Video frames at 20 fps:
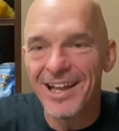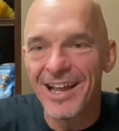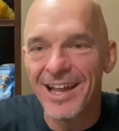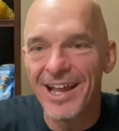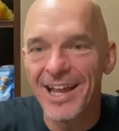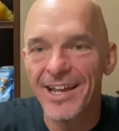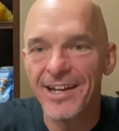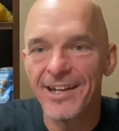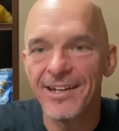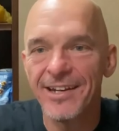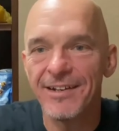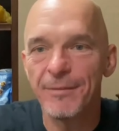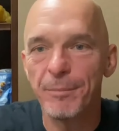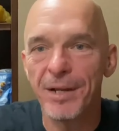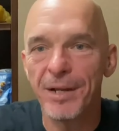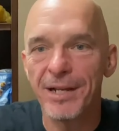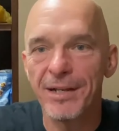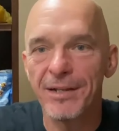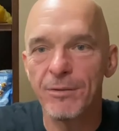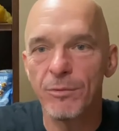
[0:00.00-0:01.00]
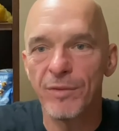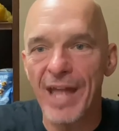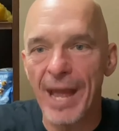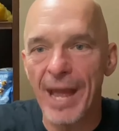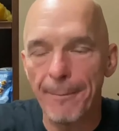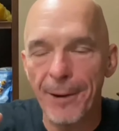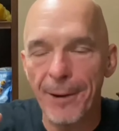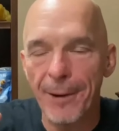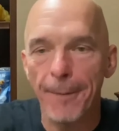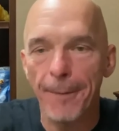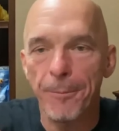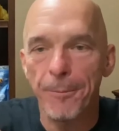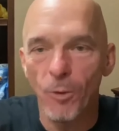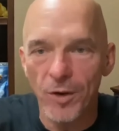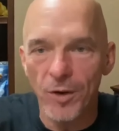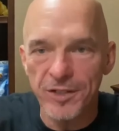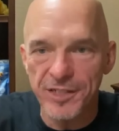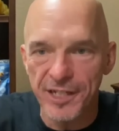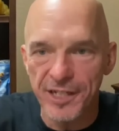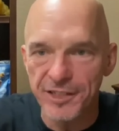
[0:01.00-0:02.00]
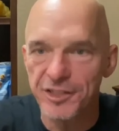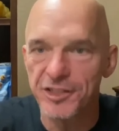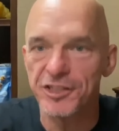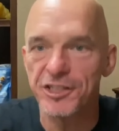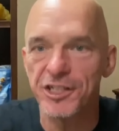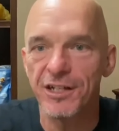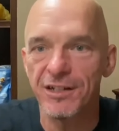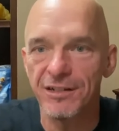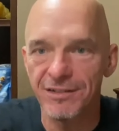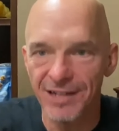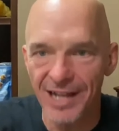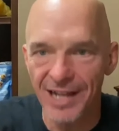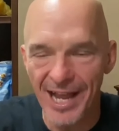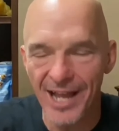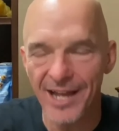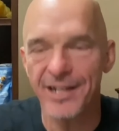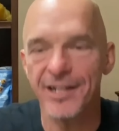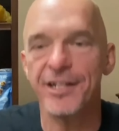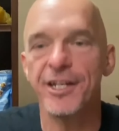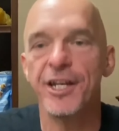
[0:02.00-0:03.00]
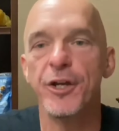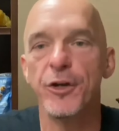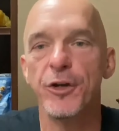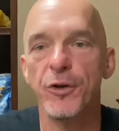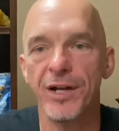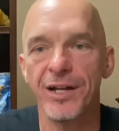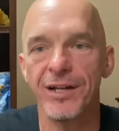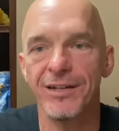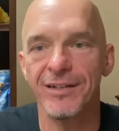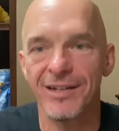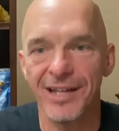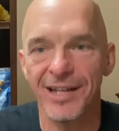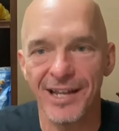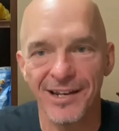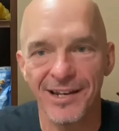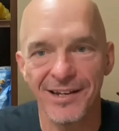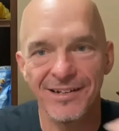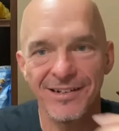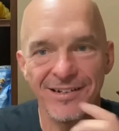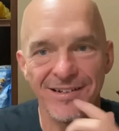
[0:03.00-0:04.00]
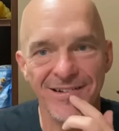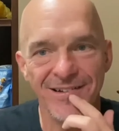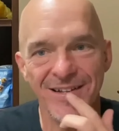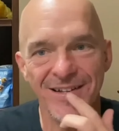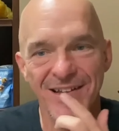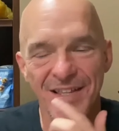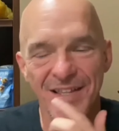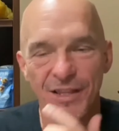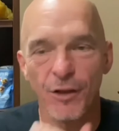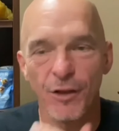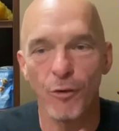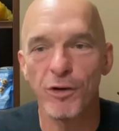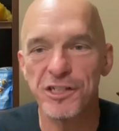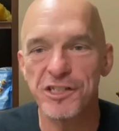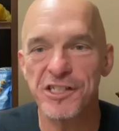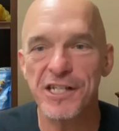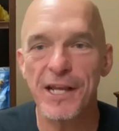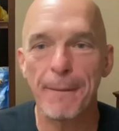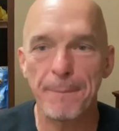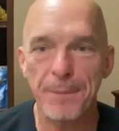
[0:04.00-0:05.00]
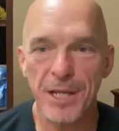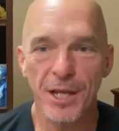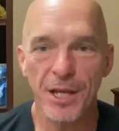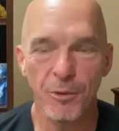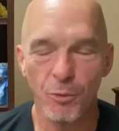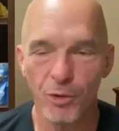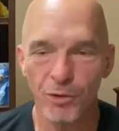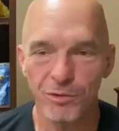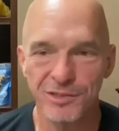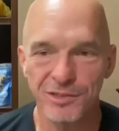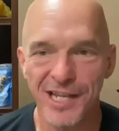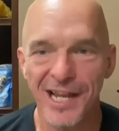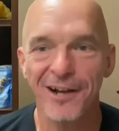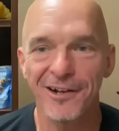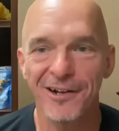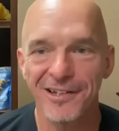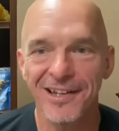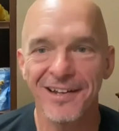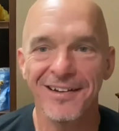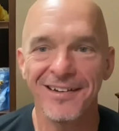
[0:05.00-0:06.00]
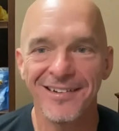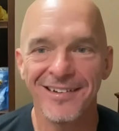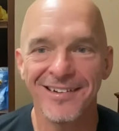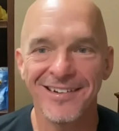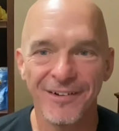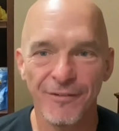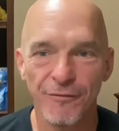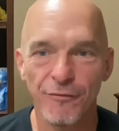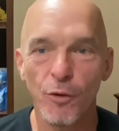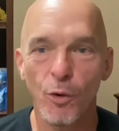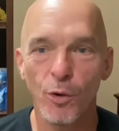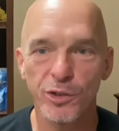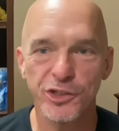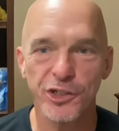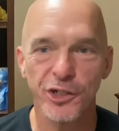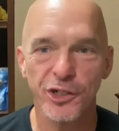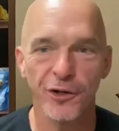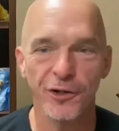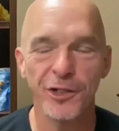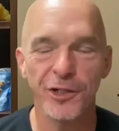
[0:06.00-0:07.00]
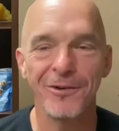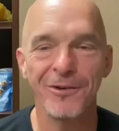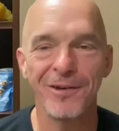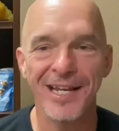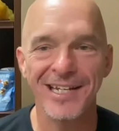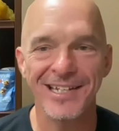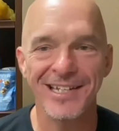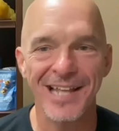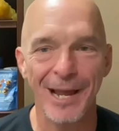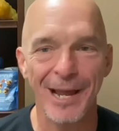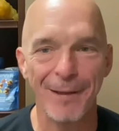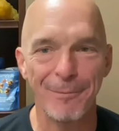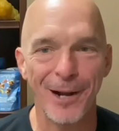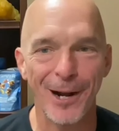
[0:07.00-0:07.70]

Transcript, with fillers: And, but that PowerPoint teaches you how to do it. And the recipient will tell you for sure you needed that